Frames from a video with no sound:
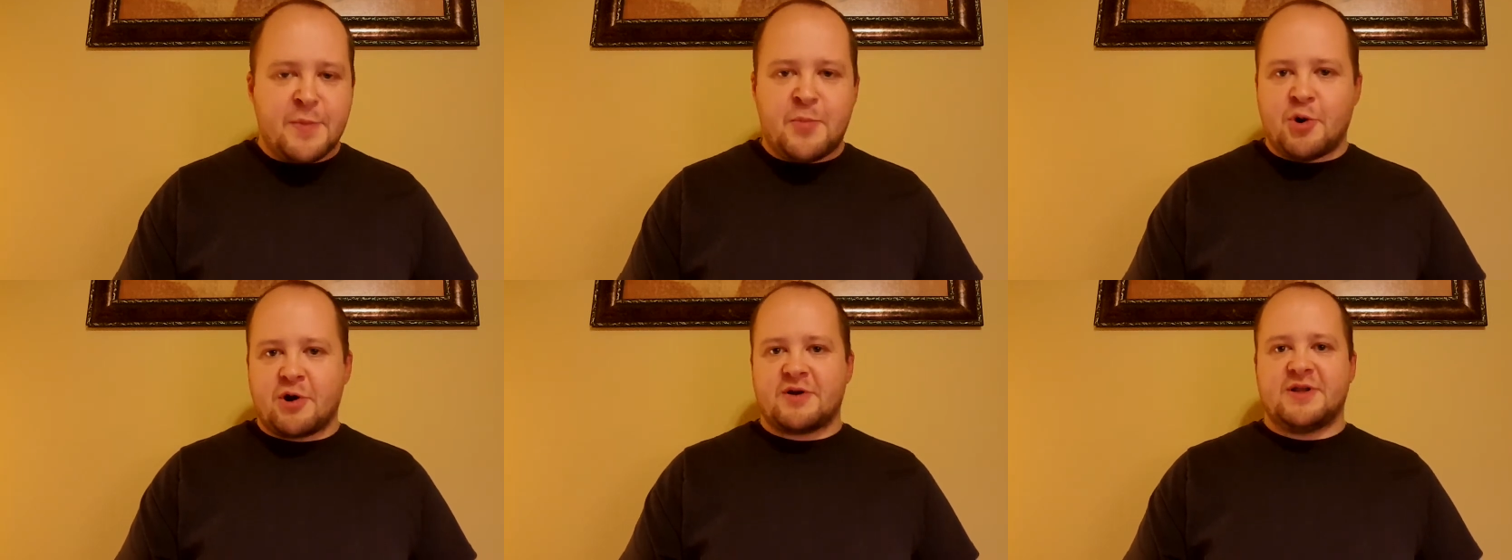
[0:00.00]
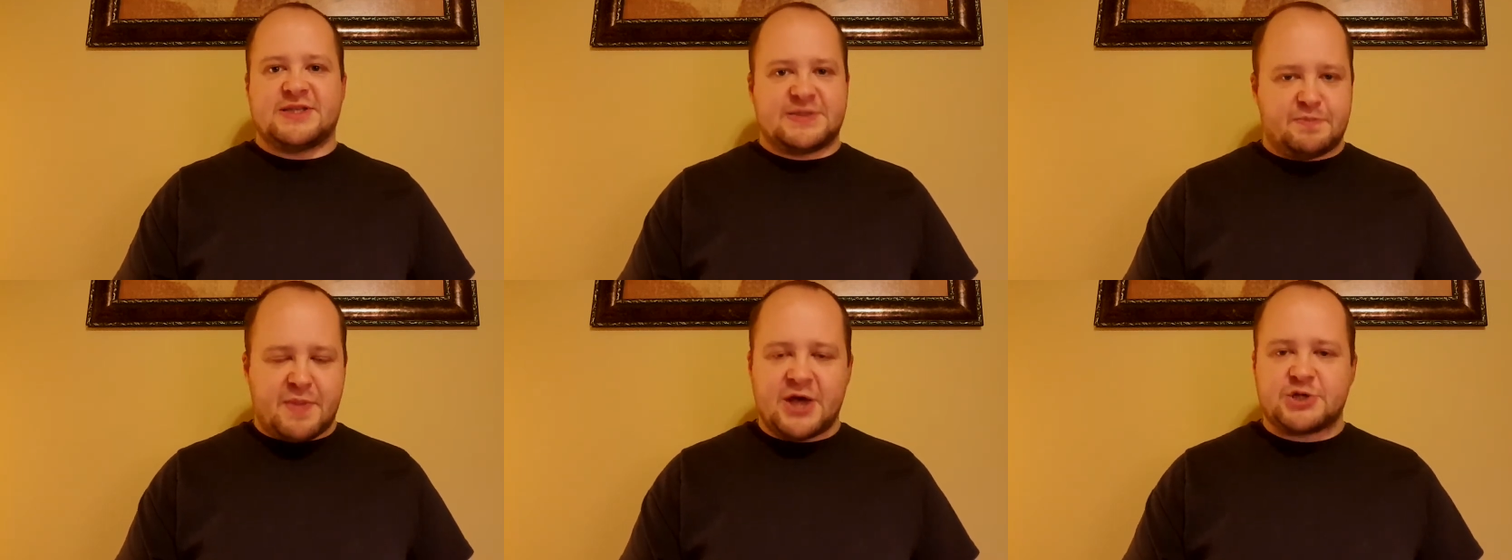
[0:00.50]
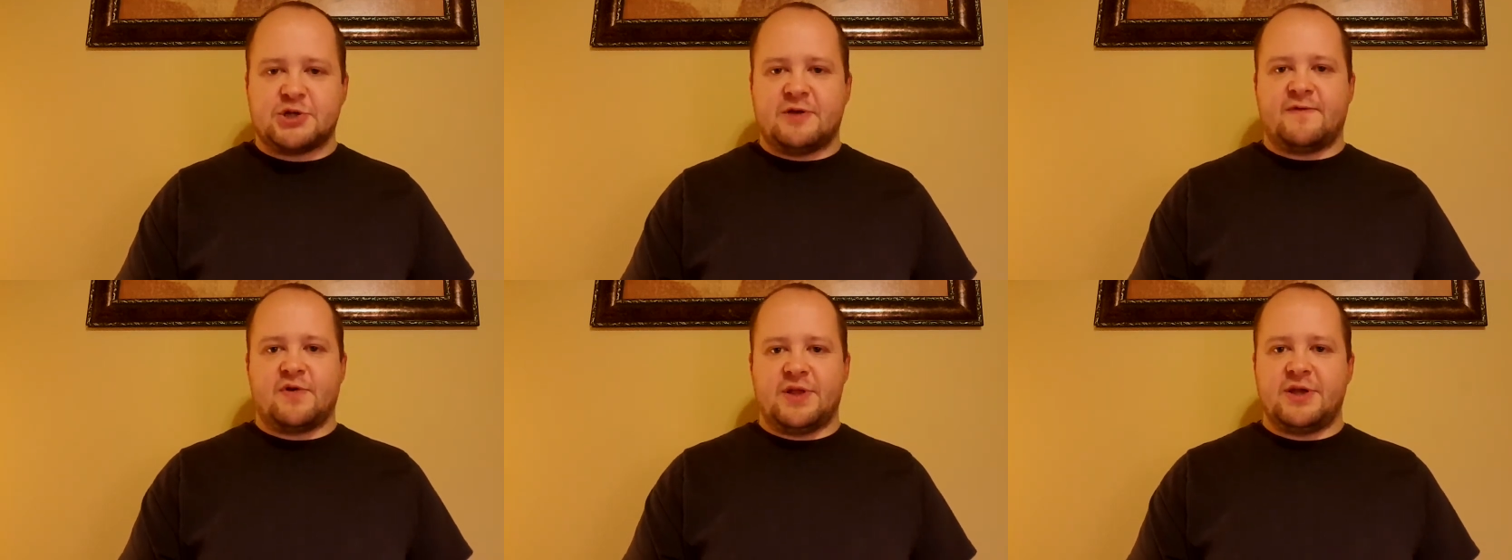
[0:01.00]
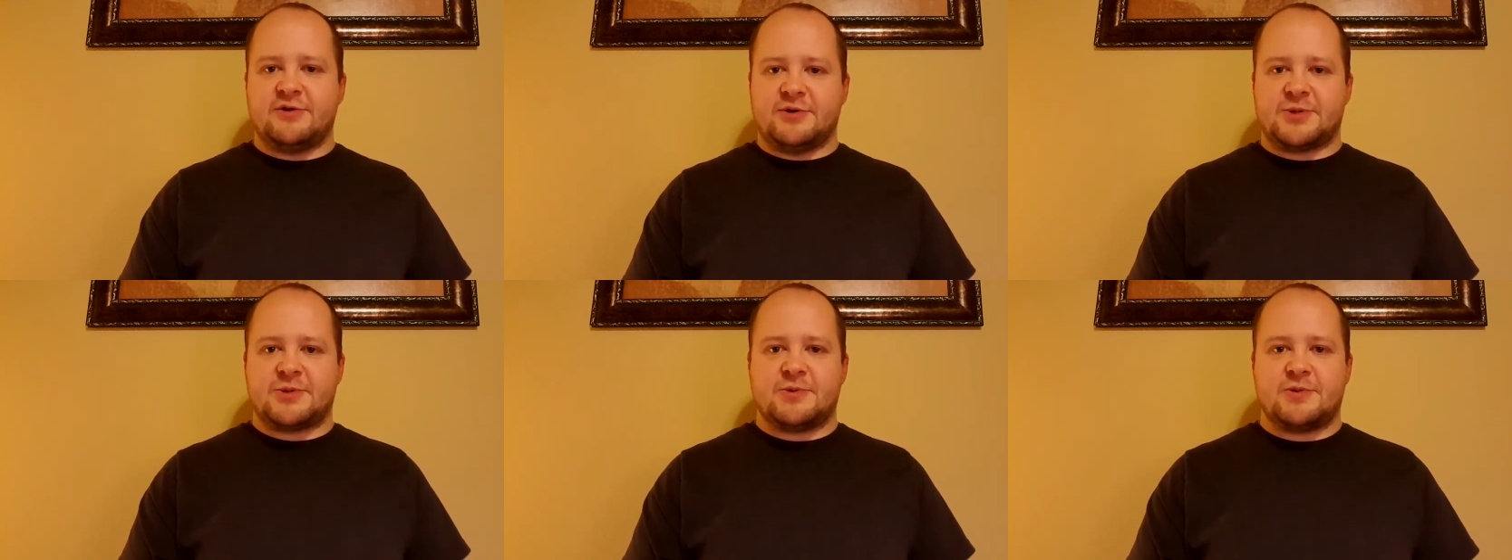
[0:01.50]
Very important, especially for
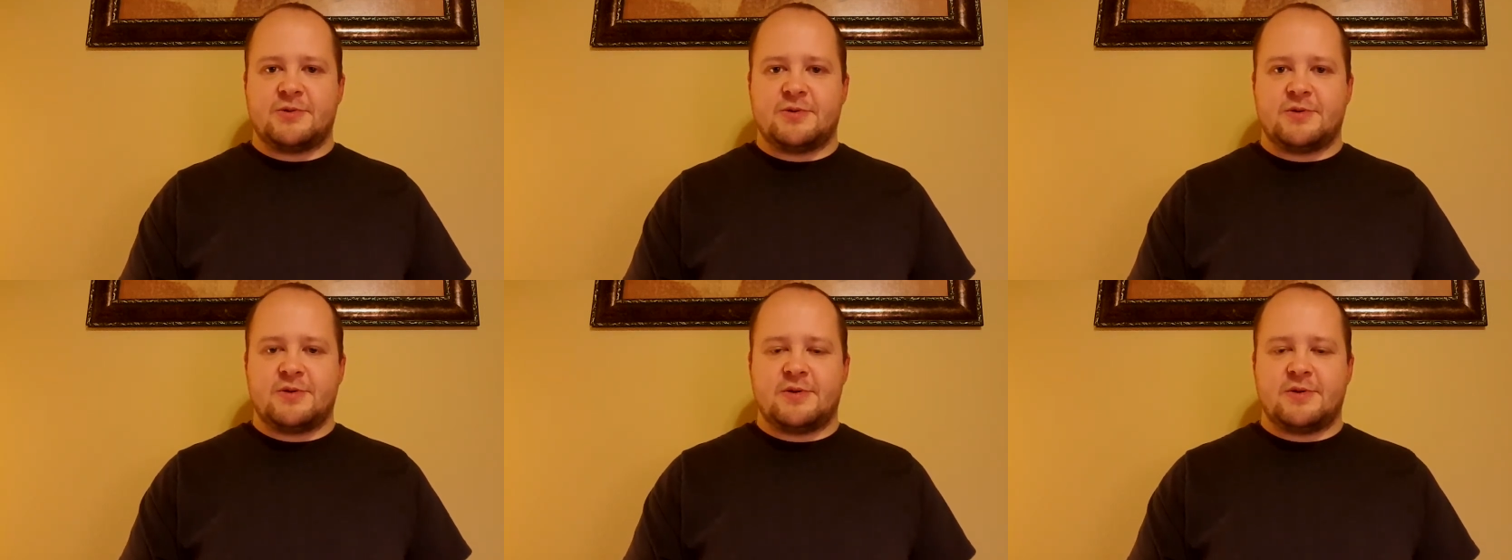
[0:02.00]
leaders.